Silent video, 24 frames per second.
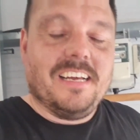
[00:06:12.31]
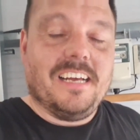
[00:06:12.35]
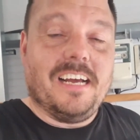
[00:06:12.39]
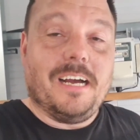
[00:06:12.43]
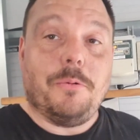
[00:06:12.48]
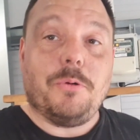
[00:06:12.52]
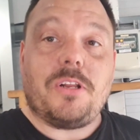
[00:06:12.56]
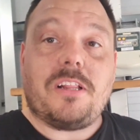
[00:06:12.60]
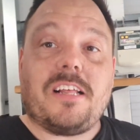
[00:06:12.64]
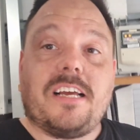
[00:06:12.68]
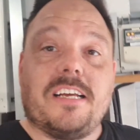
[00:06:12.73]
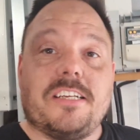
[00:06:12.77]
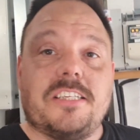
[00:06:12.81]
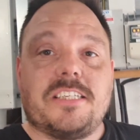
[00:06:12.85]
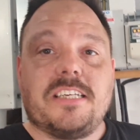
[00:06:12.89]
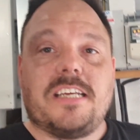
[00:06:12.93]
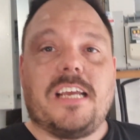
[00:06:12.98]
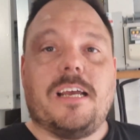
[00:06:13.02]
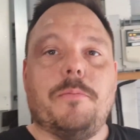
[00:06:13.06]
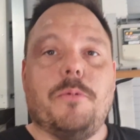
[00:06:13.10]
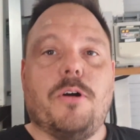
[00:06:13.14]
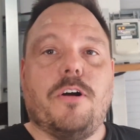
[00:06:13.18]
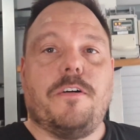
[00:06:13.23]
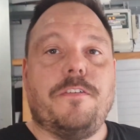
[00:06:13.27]
I would have liked to
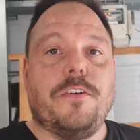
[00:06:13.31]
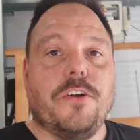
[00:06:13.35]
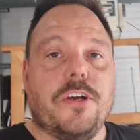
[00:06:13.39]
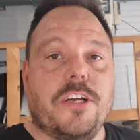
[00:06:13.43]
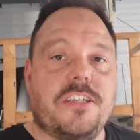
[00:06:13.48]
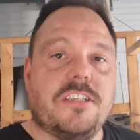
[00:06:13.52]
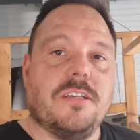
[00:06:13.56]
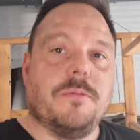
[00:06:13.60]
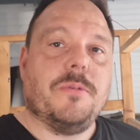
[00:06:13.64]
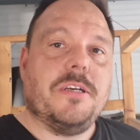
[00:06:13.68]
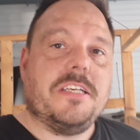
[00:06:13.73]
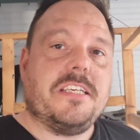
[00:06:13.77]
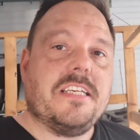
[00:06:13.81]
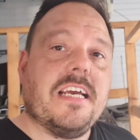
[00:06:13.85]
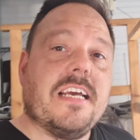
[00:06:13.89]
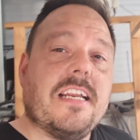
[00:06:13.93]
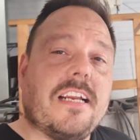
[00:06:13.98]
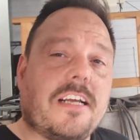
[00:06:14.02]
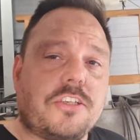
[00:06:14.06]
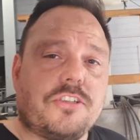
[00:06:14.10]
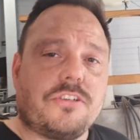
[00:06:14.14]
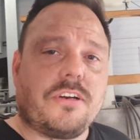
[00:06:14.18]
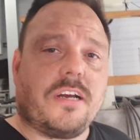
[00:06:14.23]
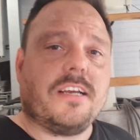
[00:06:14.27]
get more footage than we did.
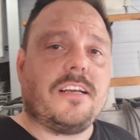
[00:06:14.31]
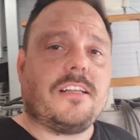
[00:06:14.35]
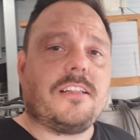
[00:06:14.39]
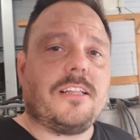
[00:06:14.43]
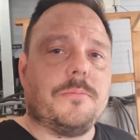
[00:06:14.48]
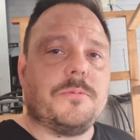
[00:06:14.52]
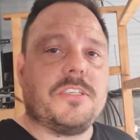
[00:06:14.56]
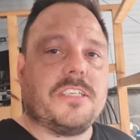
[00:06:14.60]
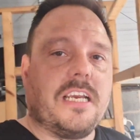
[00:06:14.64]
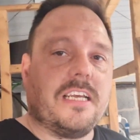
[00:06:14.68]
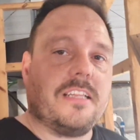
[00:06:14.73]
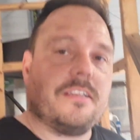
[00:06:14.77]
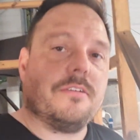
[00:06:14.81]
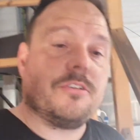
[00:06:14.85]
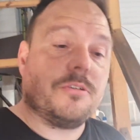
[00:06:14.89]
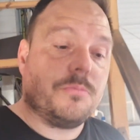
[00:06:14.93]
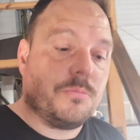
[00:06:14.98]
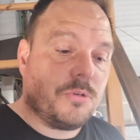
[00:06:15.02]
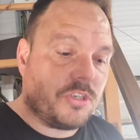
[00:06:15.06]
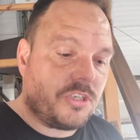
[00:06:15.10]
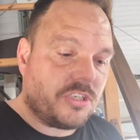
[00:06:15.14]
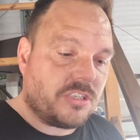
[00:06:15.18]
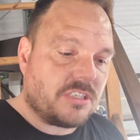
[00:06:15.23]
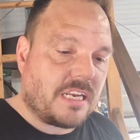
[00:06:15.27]
I'll try and clip together as
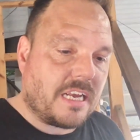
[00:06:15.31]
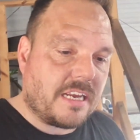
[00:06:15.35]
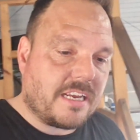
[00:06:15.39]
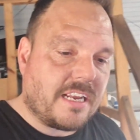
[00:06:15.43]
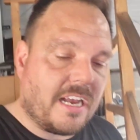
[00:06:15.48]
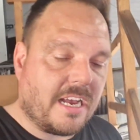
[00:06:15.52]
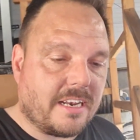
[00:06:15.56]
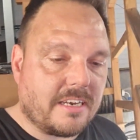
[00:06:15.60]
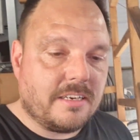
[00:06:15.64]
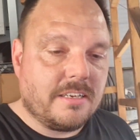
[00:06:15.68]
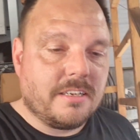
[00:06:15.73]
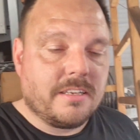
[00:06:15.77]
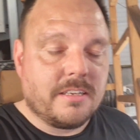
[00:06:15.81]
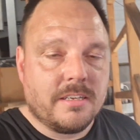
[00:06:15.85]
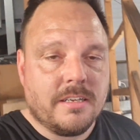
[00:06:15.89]
much as I can.